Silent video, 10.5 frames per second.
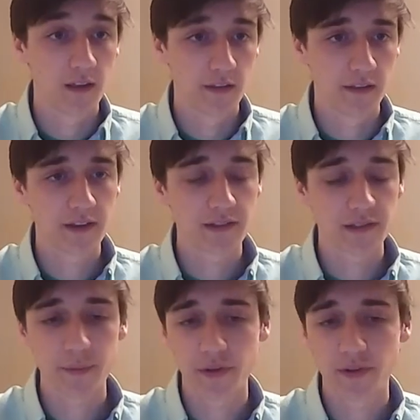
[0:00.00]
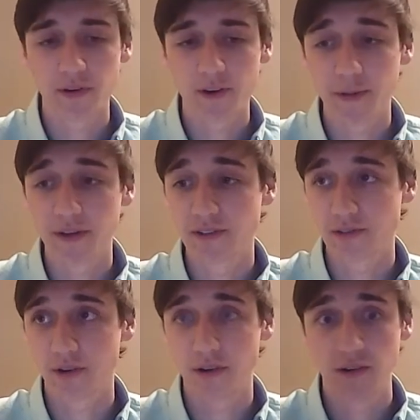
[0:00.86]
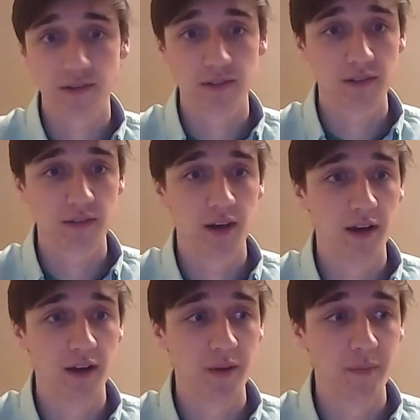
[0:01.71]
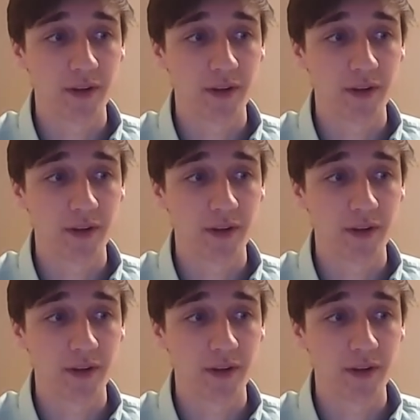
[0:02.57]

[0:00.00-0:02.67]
the next thing i'm going to talk about is cost um,